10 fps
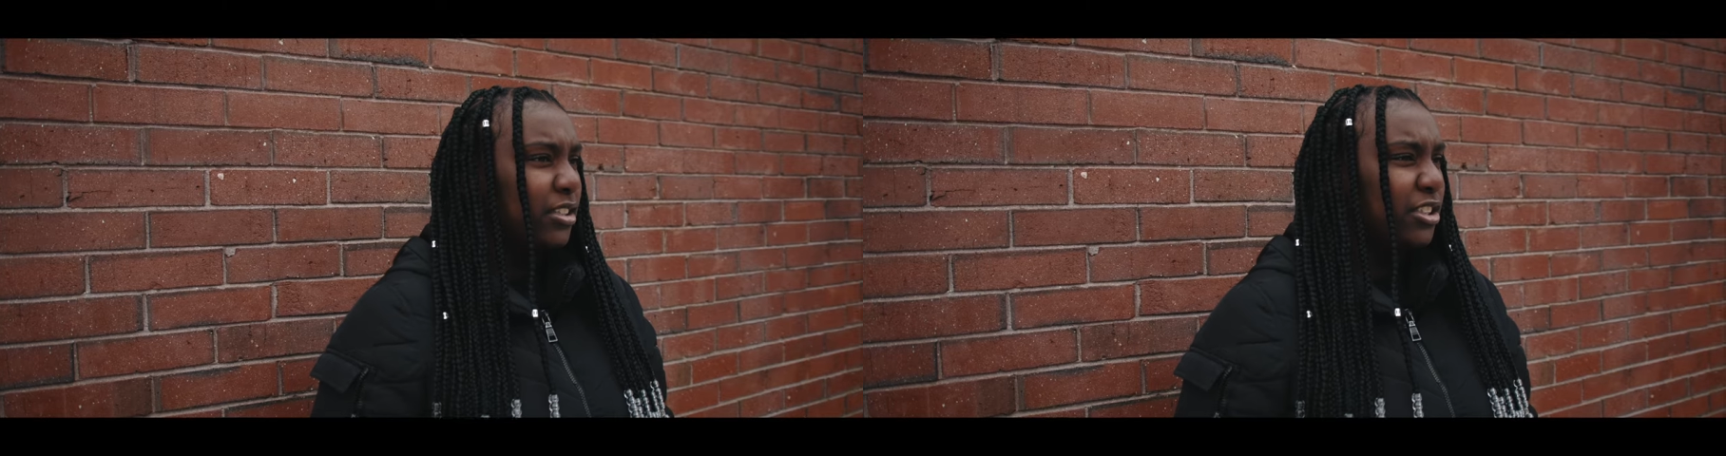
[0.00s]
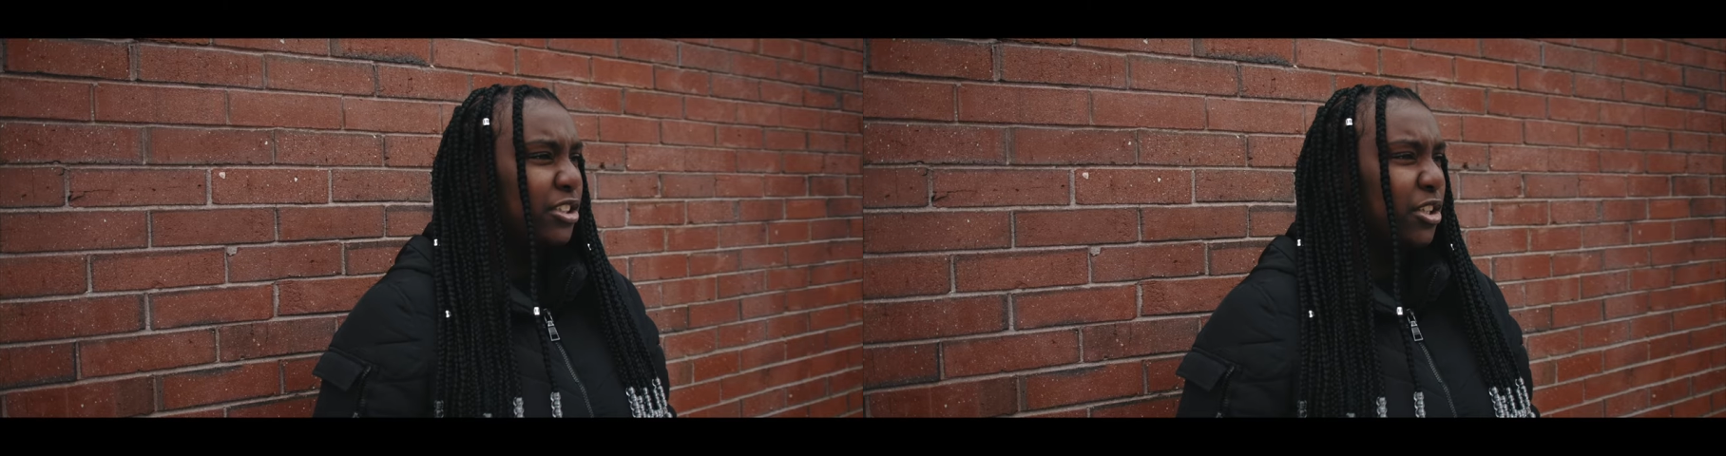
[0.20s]

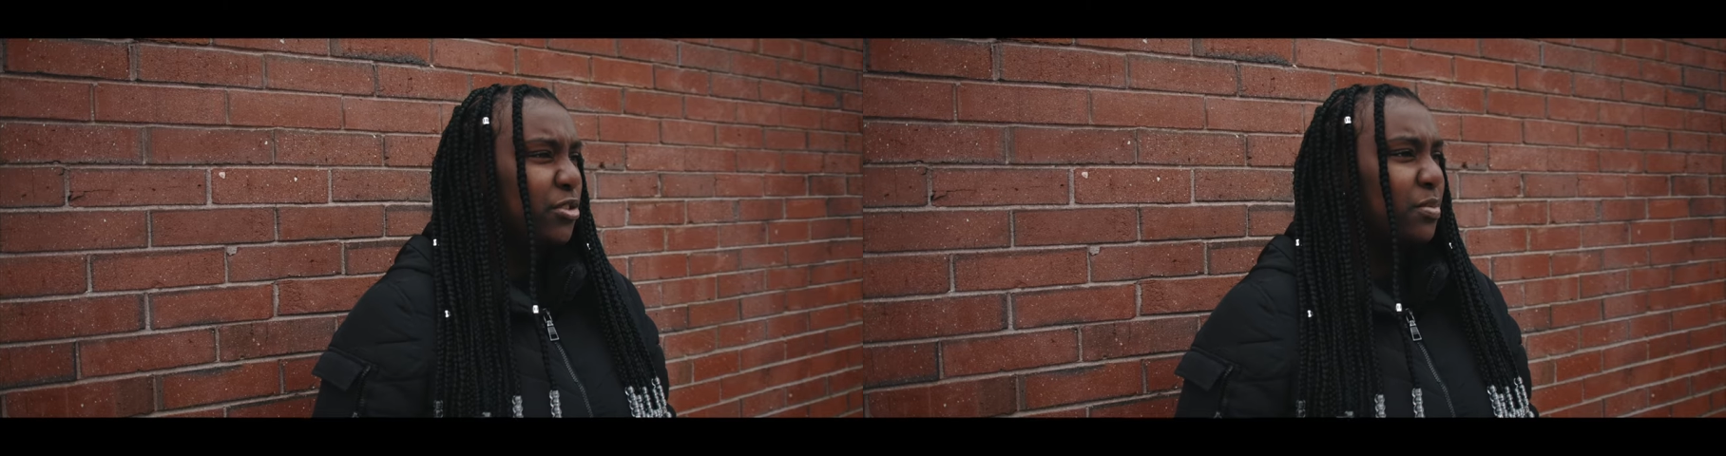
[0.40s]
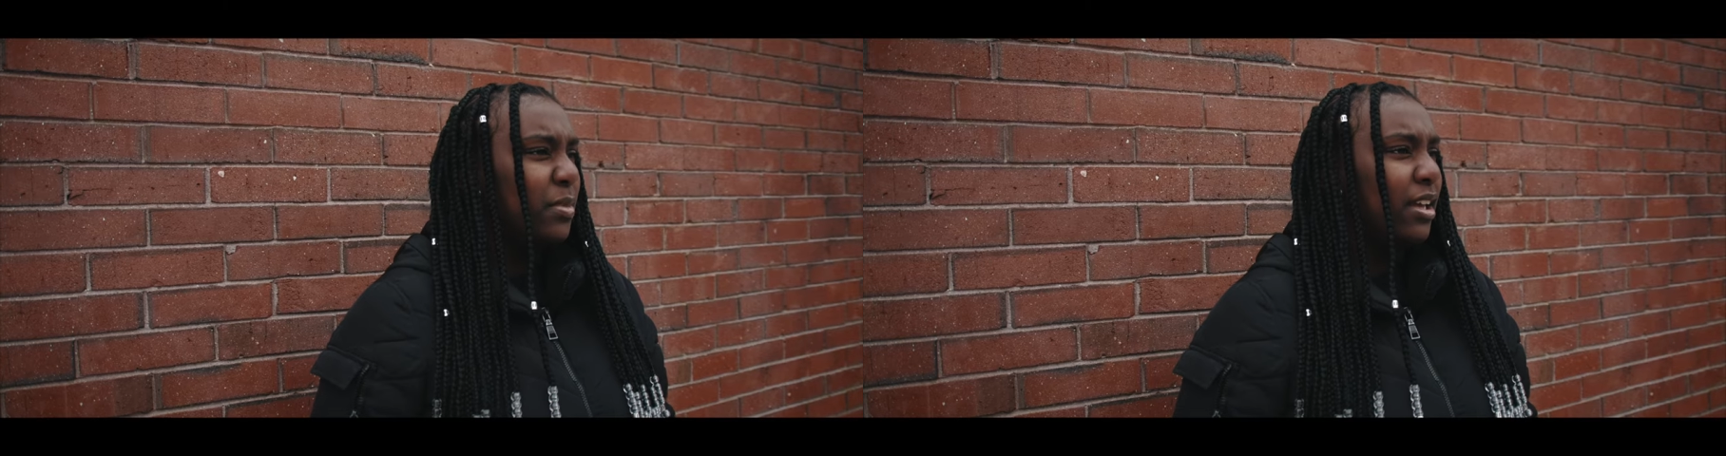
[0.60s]
She
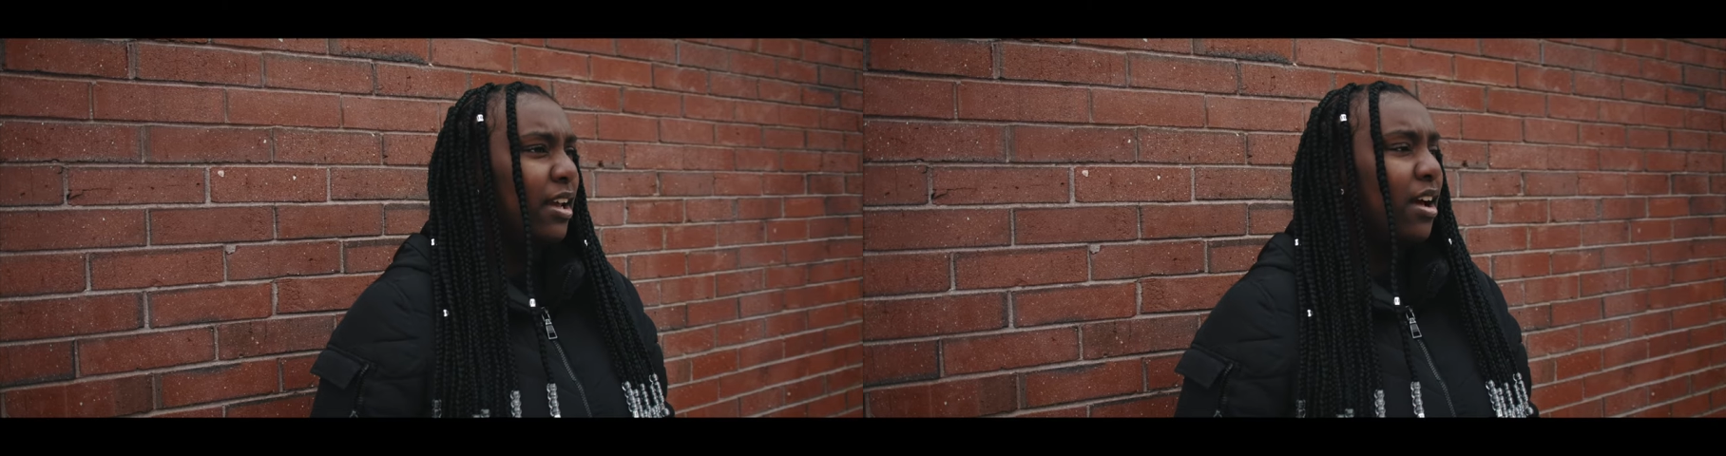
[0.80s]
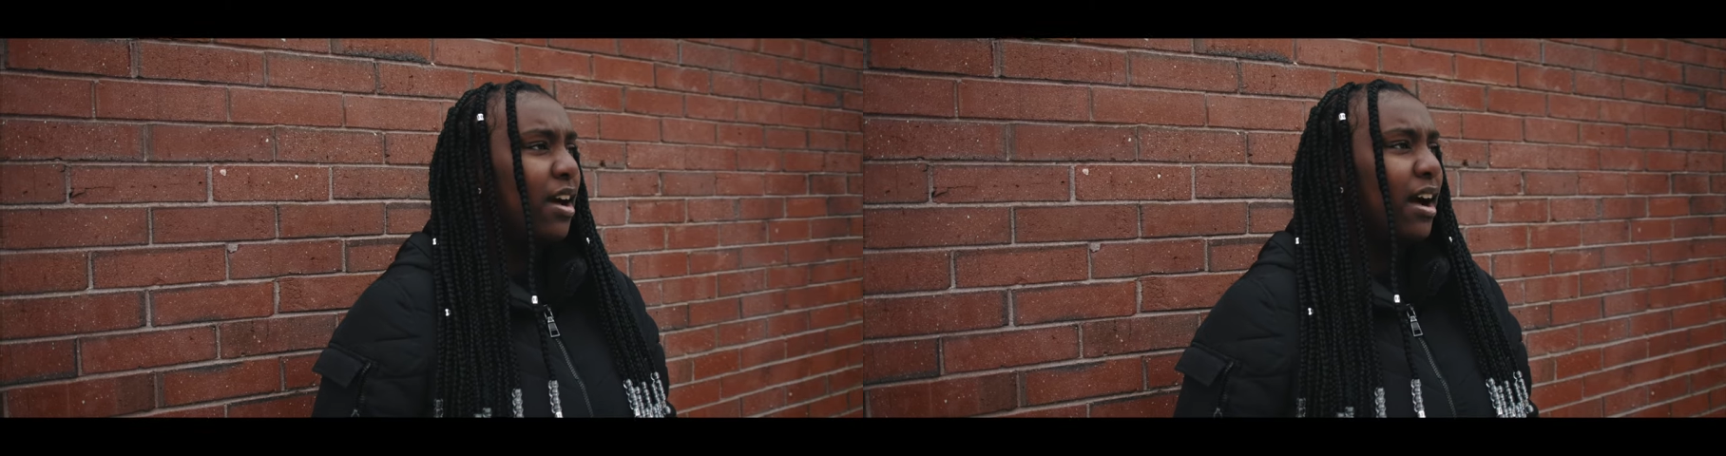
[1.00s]
shows me
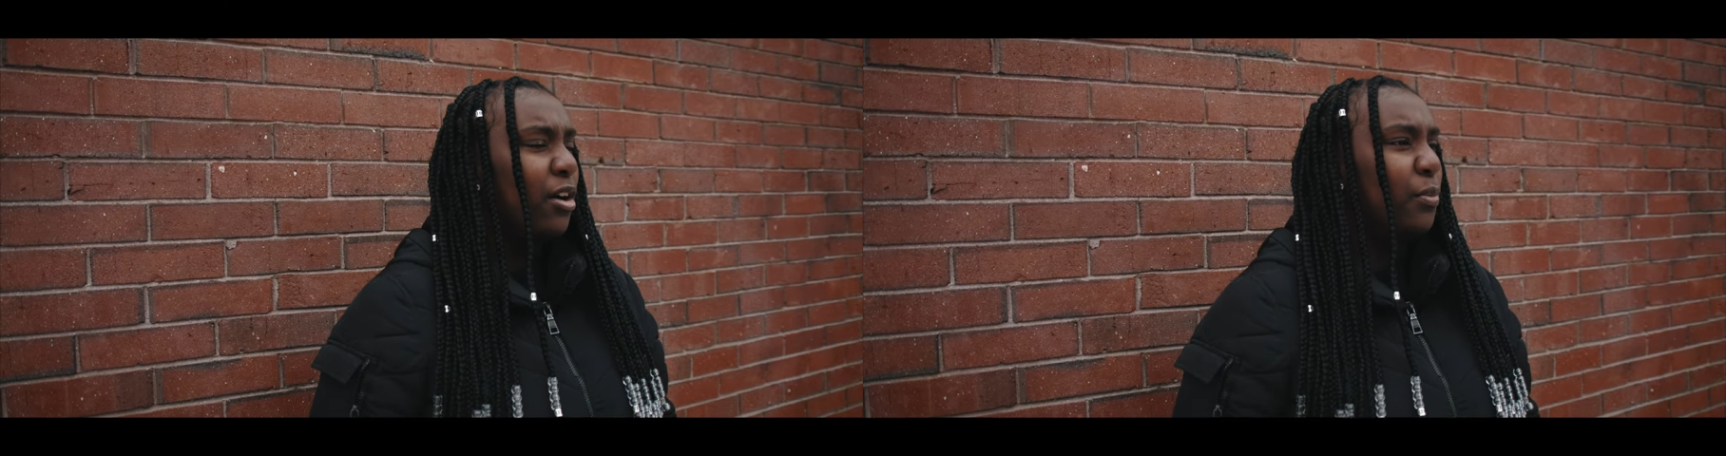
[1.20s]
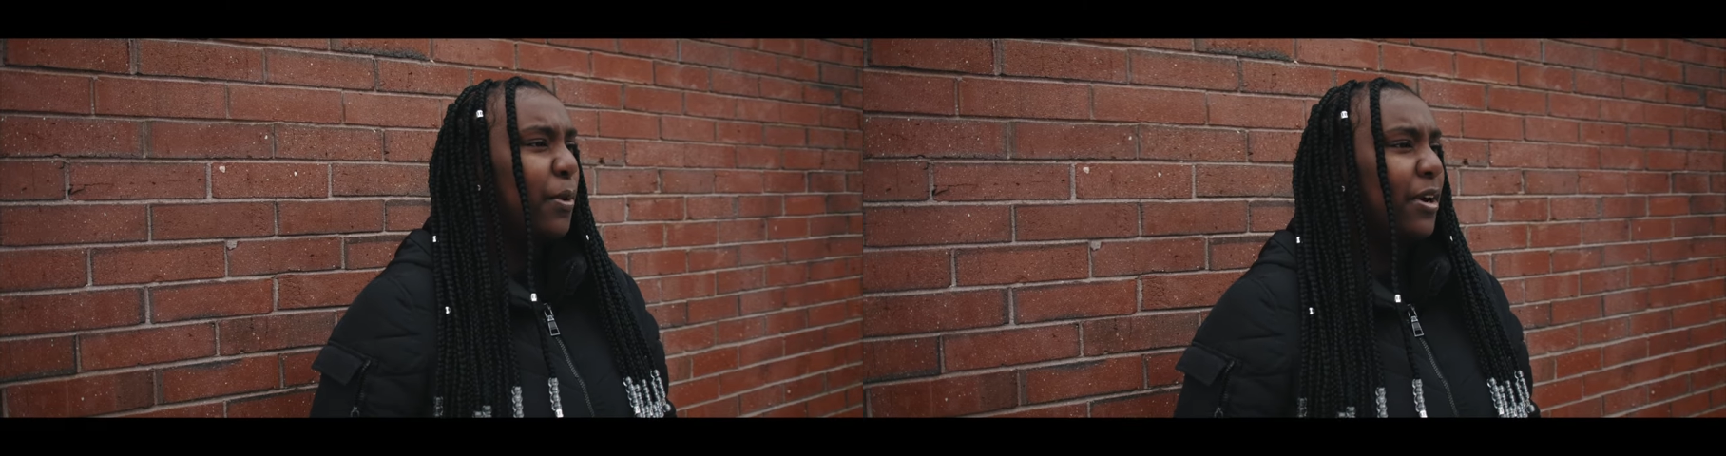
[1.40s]

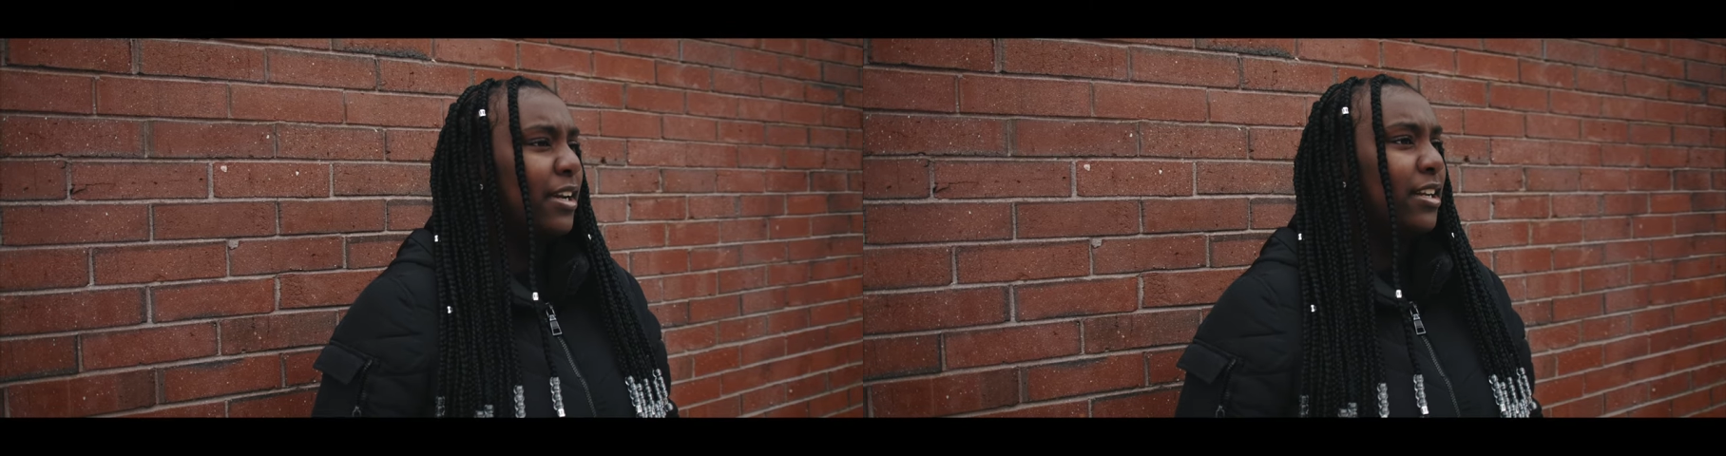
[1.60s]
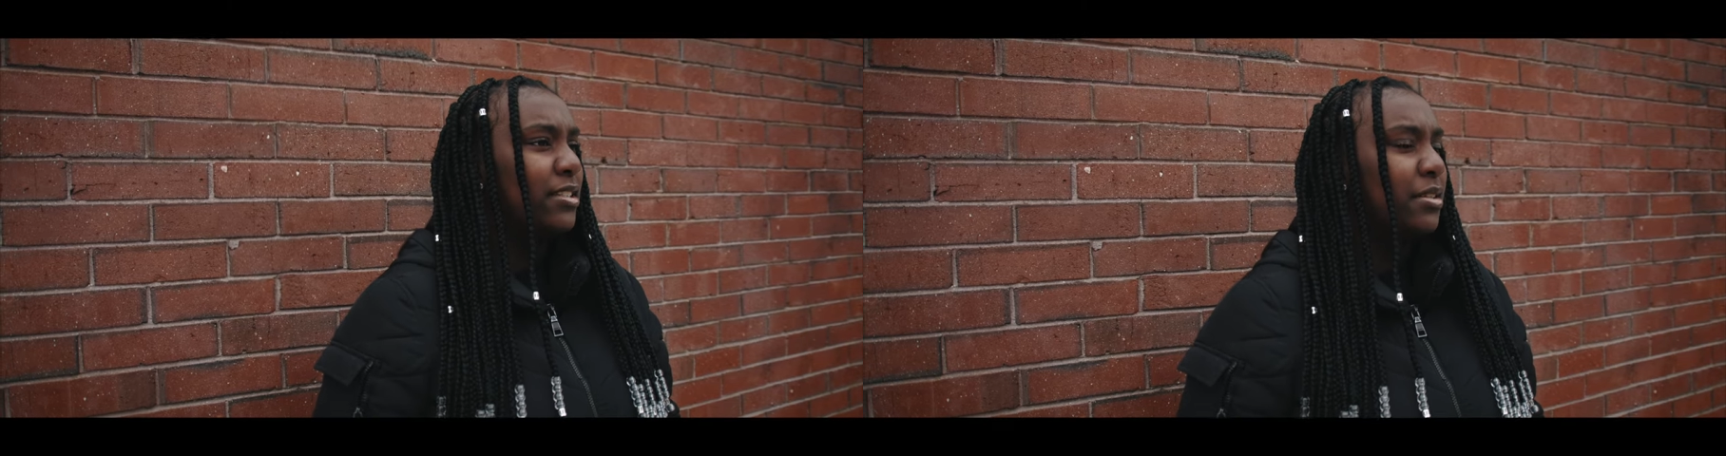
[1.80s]
how important it is